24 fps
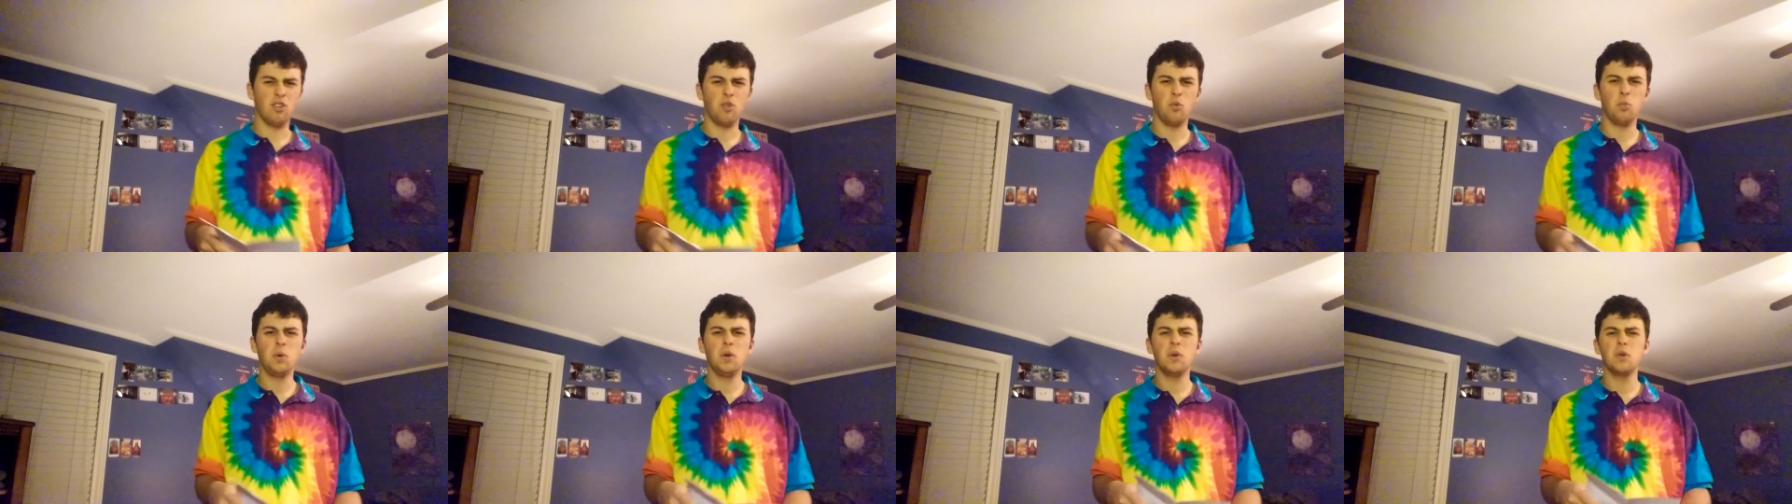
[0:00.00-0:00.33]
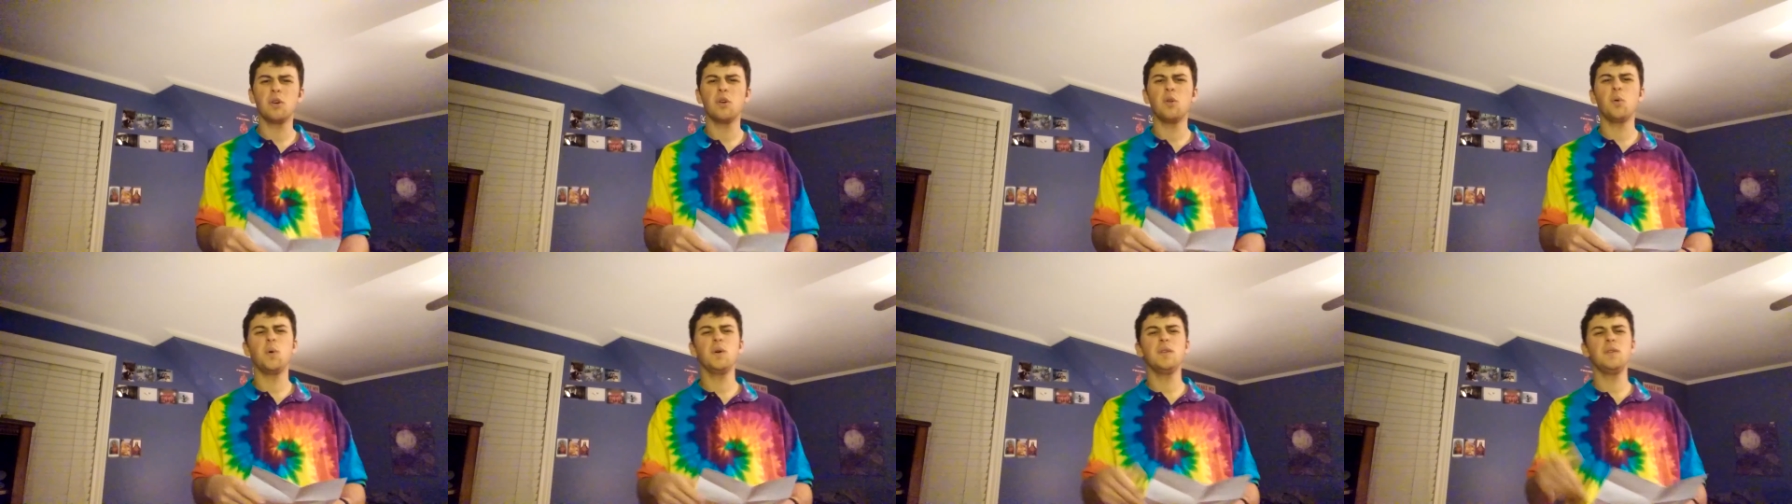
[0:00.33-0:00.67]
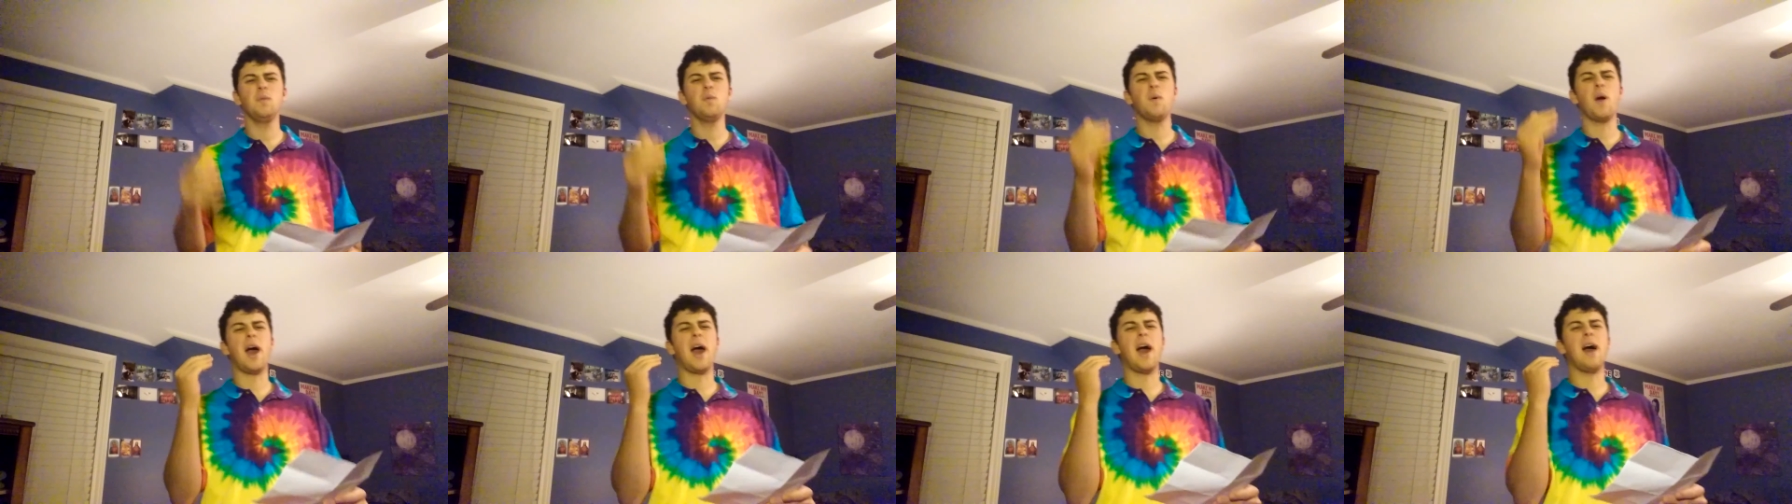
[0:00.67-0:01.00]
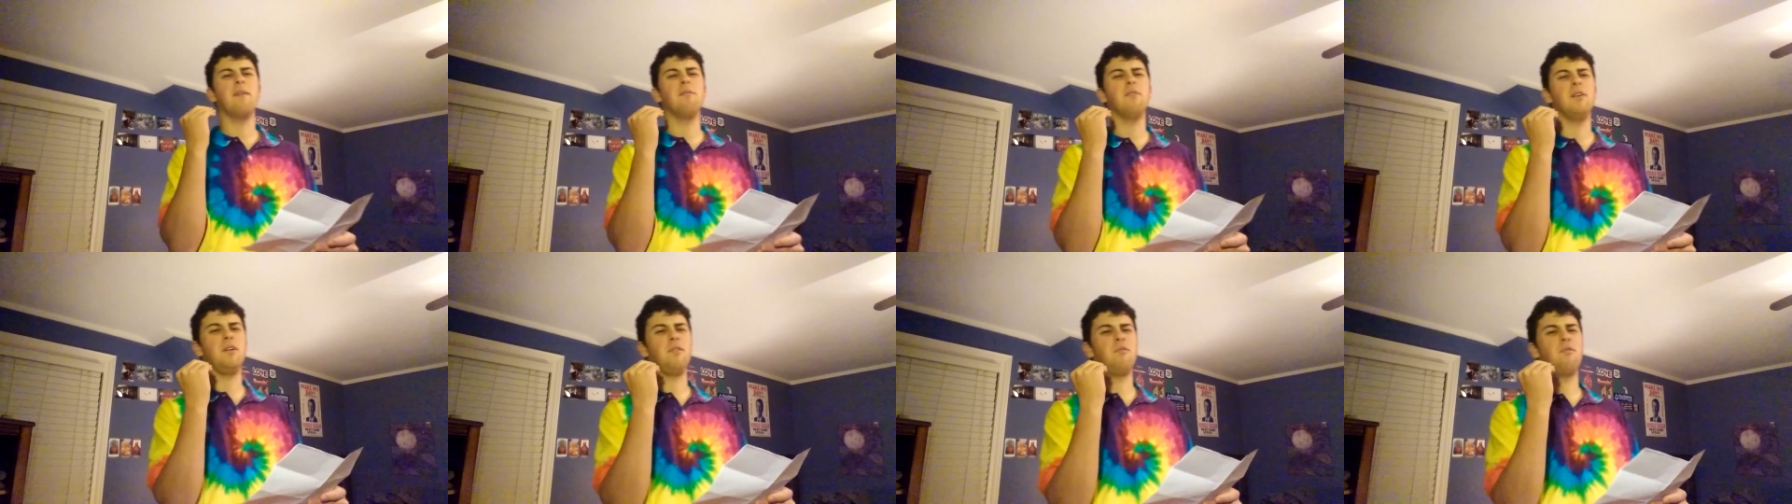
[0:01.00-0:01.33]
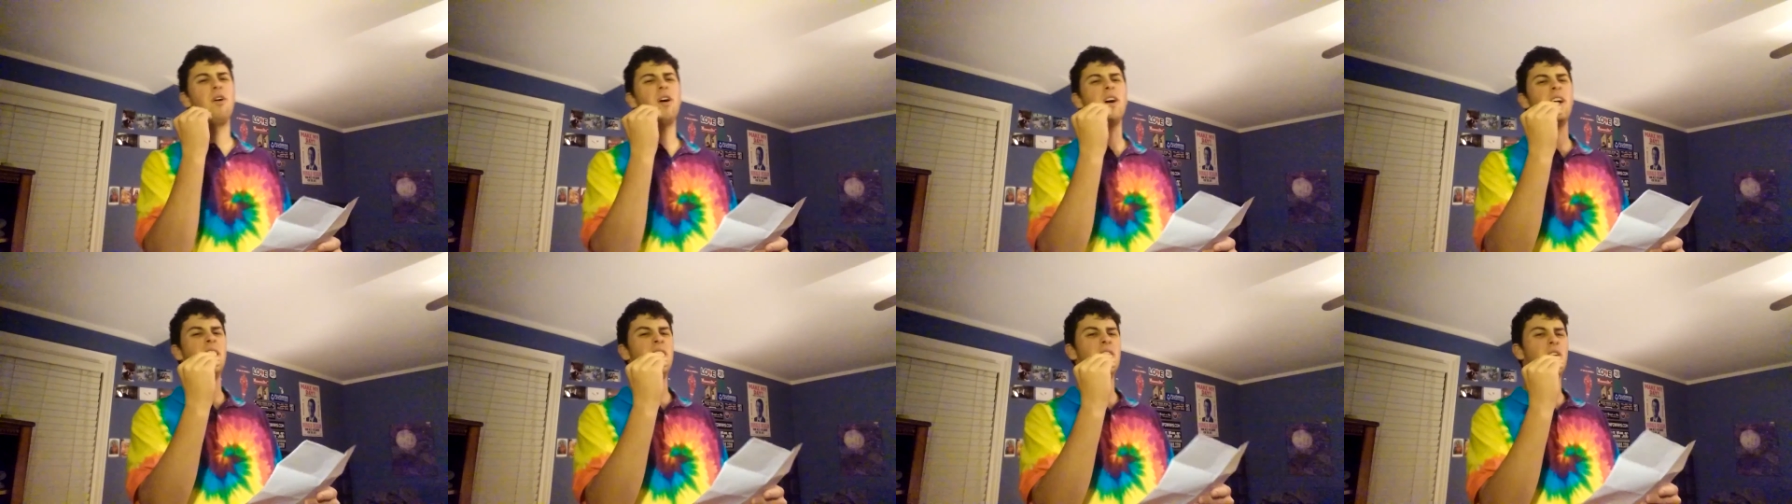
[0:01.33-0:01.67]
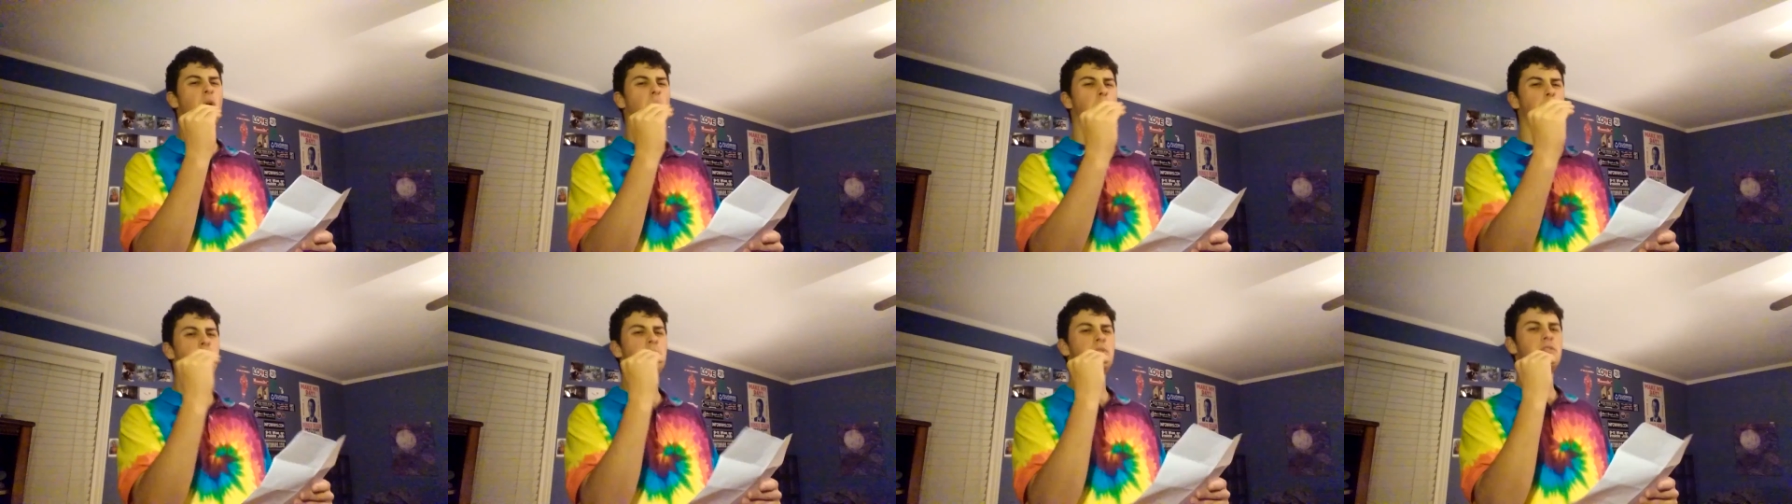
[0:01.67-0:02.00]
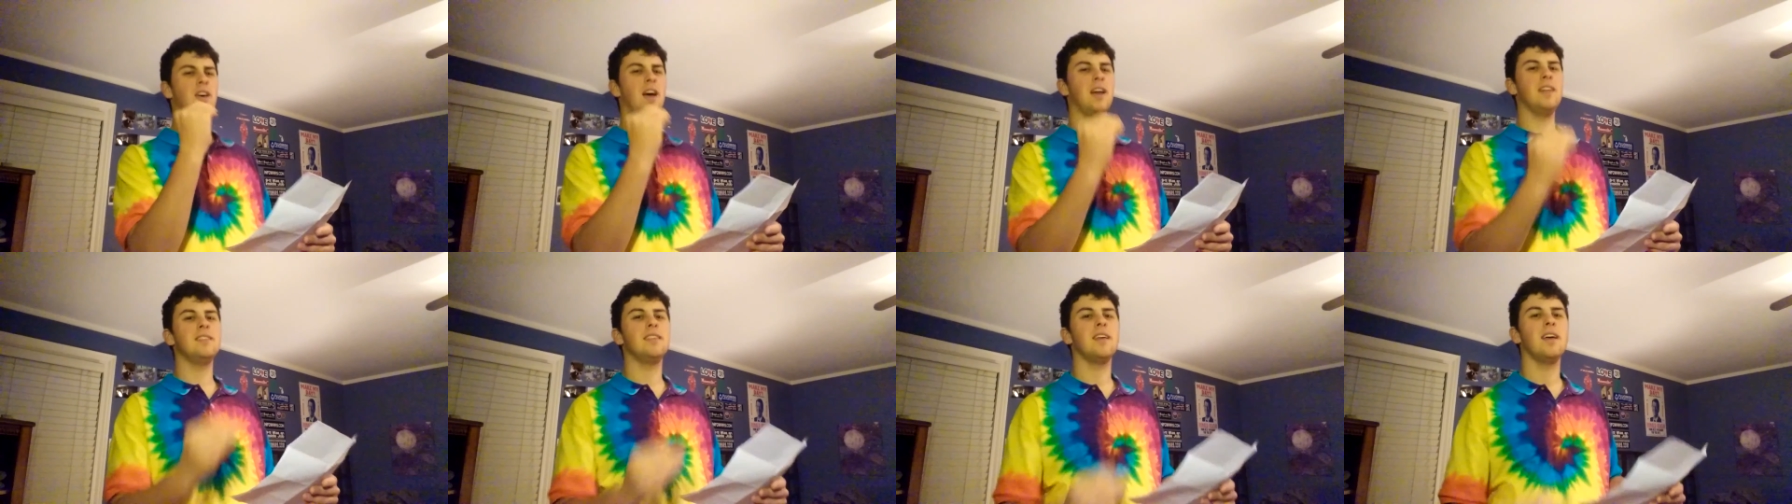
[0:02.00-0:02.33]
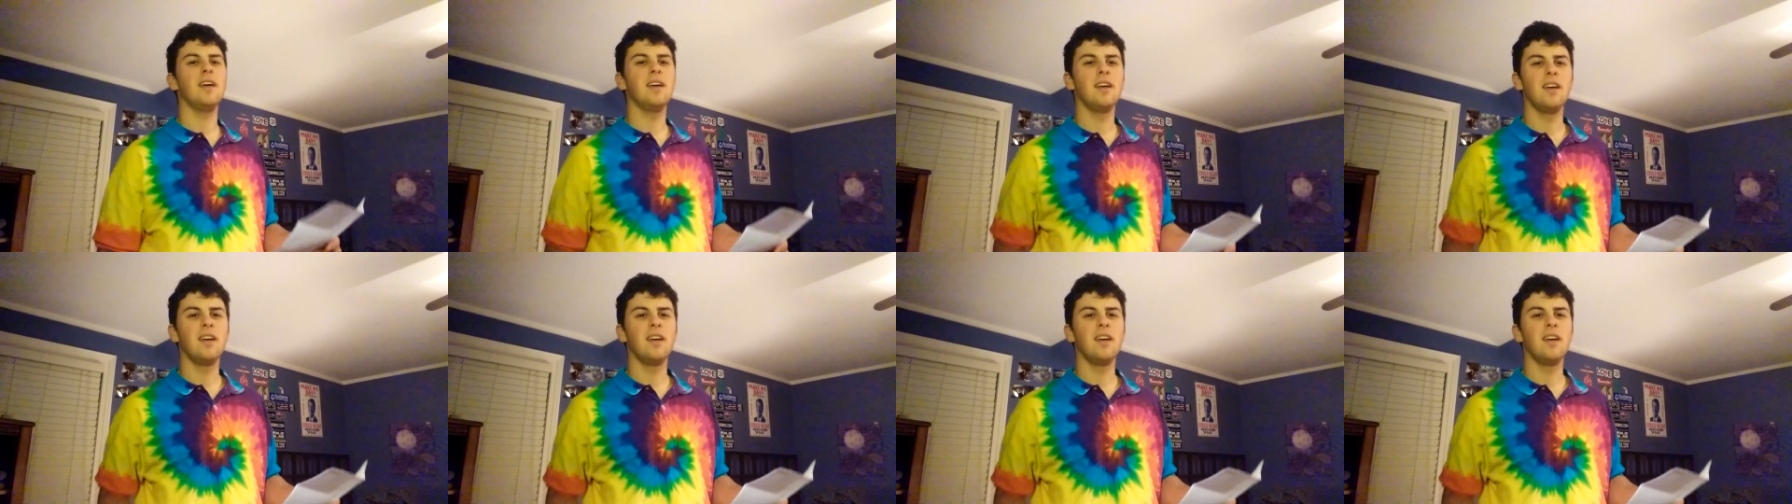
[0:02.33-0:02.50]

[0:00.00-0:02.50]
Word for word: And when you're going to have a fucking upset,